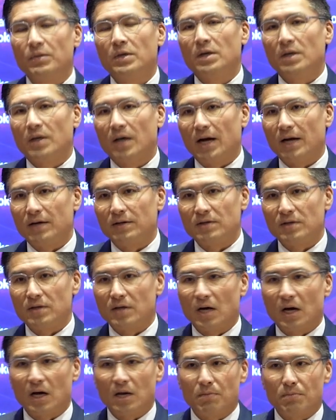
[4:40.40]

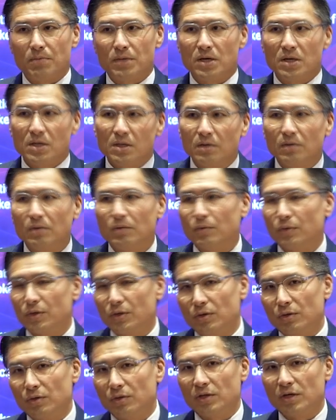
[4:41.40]
ITIB,
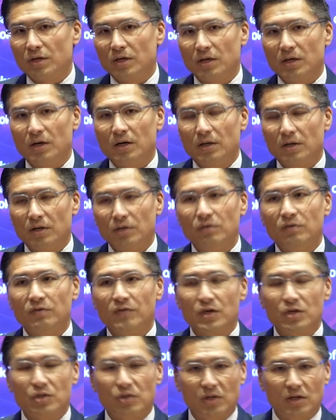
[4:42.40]
the
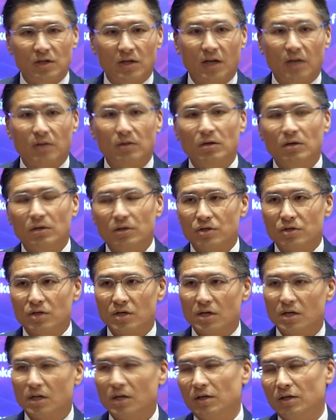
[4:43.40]
Innovation and
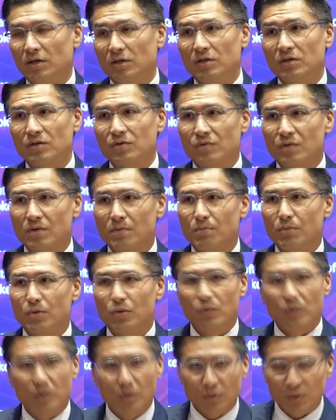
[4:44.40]
Technology and Industry
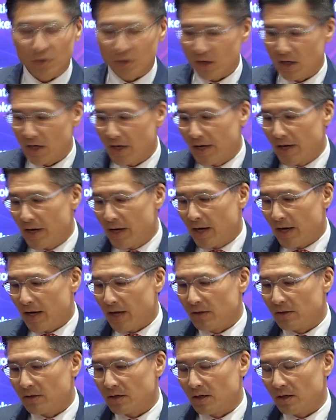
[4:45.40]
Bureau.
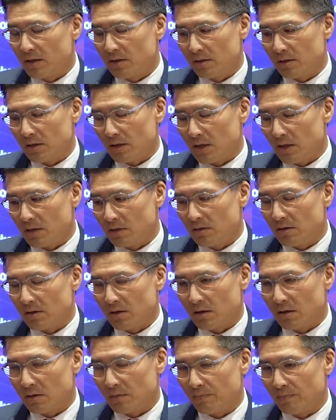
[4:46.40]
And then in
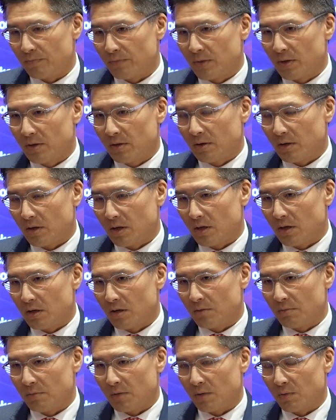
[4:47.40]

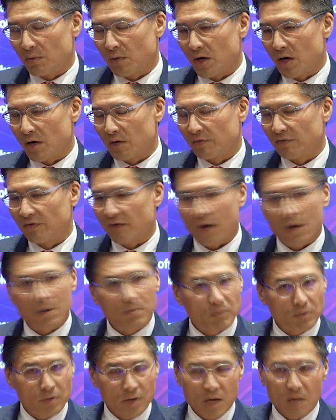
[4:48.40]
around
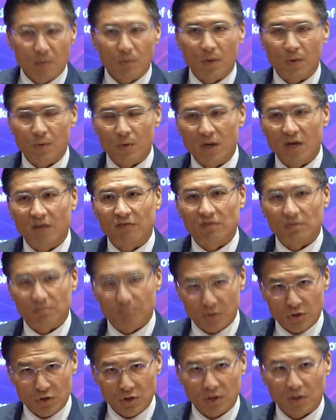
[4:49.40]
February, when we have the
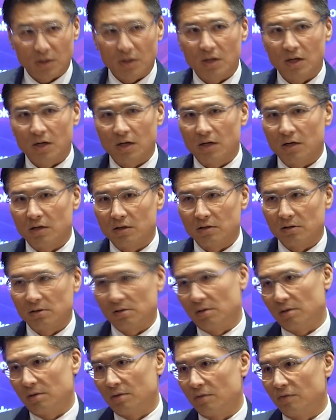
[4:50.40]
budget,
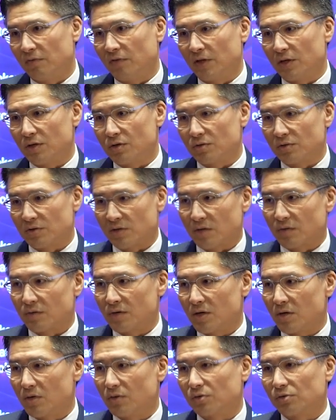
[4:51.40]
the Financial
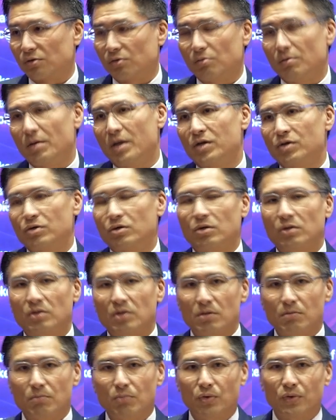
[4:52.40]
Secretary also mentioned
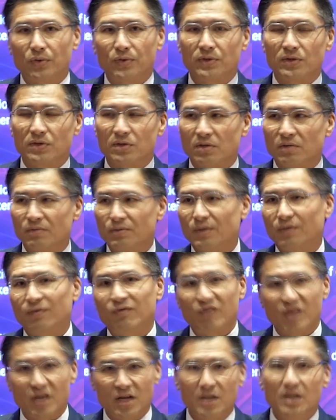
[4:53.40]
the importance of
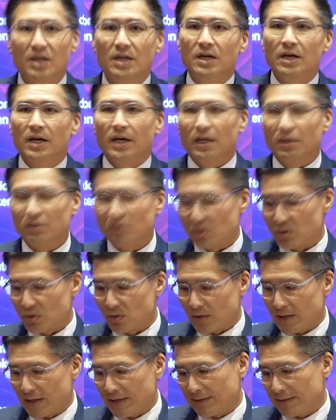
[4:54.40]
Web3 and
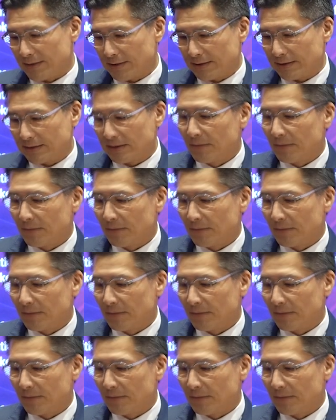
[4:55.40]
digital assets.